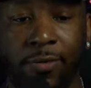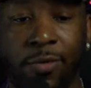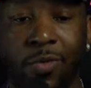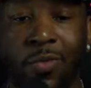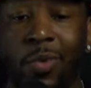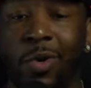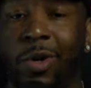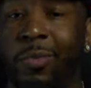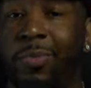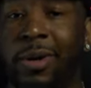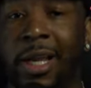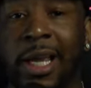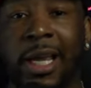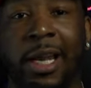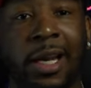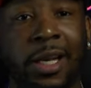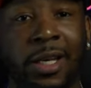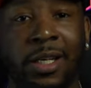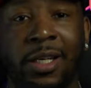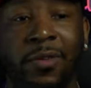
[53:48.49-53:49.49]
But if you want to
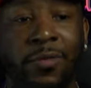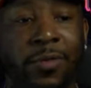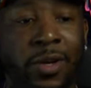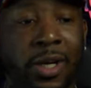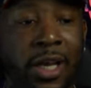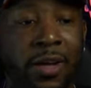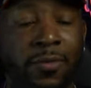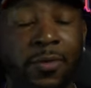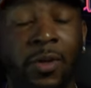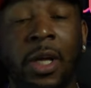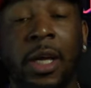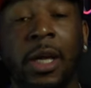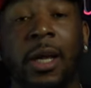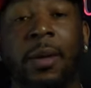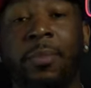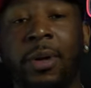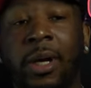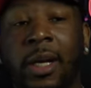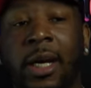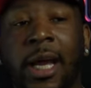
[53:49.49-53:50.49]
play it at a different level,
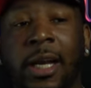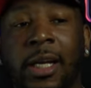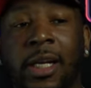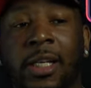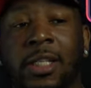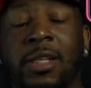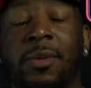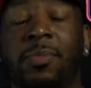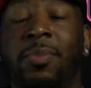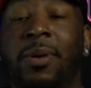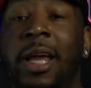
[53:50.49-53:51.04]
put it like this.